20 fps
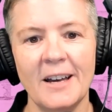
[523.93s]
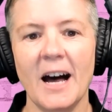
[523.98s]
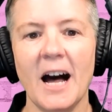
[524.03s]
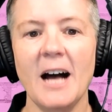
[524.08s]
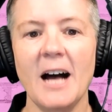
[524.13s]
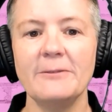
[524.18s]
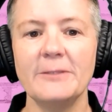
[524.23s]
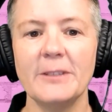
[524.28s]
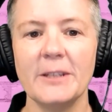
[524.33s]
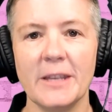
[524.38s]

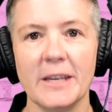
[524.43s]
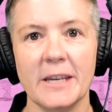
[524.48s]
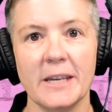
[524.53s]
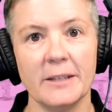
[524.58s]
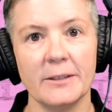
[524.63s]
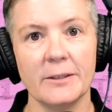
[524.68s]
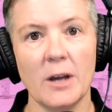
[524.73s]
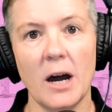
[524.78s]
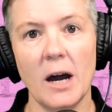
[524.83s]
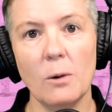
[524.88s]
After
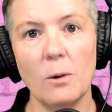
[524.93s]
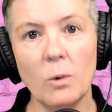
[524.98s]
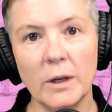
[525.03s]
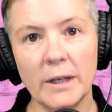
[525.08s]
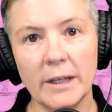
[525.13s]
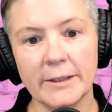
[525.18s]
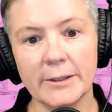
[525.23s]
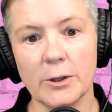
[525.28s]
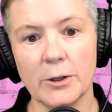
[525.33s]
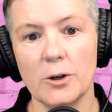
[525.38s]
this, I want
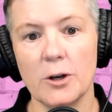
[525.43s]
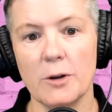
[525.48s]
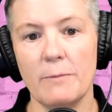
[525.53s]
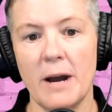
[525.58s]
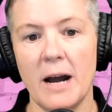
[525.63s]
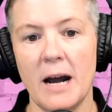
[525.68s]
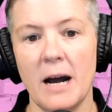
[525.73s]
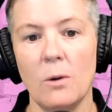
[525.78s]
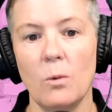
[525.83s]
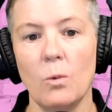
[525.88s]
to talk
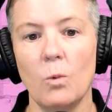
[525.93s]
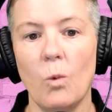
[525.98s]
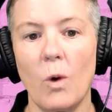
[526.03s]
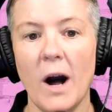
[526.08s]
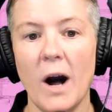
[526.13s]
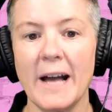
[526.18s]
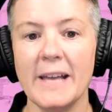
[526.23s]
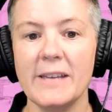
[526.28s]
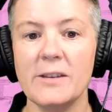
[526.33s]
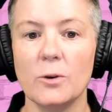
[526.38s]
about
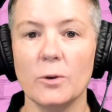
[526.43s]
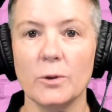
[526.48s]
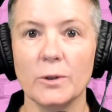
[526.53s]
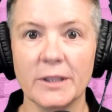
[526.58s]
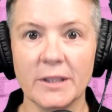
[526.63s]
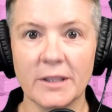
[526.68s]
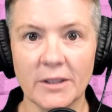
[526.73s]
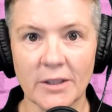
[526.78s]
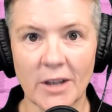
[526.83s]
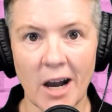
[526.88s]
why your
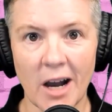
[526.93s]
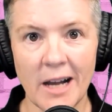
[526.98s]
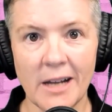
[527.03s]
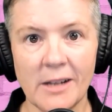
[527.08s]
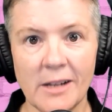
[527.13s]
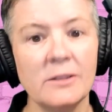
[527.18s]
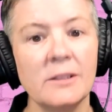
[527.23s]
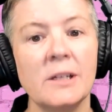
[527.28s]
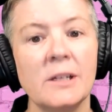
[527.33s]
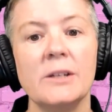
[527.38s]

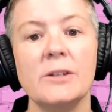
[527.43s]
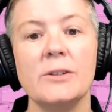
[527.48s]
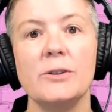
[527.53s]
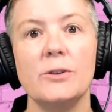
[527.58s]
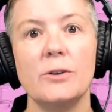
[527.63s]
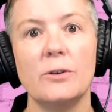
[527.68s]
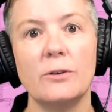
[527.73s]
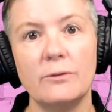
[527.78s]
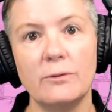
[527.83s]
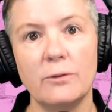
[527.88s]
style,
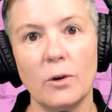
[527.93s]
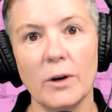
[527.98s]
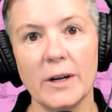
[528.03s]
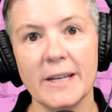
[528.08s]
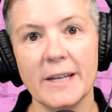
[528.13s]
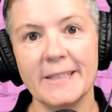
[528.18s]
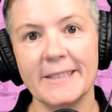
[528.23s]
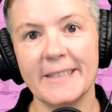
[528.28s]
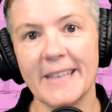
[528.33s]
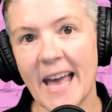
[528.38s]
your
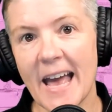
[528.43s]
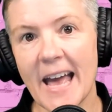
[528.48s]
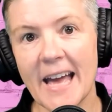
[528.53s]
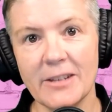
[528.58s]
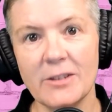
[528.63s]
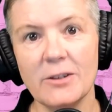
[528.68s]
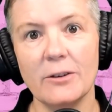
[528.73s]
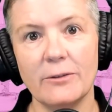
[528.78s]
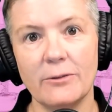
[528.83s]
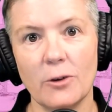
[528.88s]
voice,
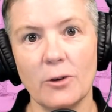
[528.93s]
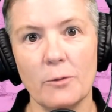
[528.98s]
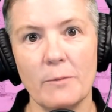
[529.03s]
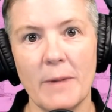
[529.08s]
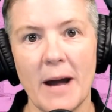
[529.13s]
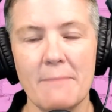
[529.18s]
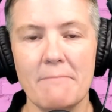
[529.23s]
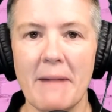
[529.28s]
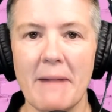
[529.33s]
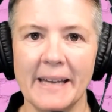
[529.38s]
and your
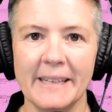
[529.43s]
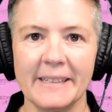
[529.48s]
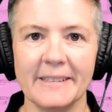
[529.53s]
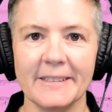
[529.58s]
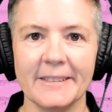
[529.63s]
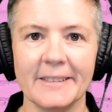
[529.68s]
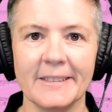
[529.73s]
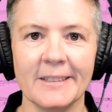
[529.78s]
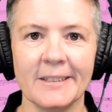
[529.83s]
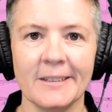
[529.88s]
format
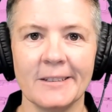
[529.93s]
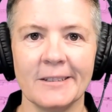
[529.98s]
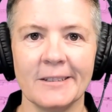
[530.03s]
matters.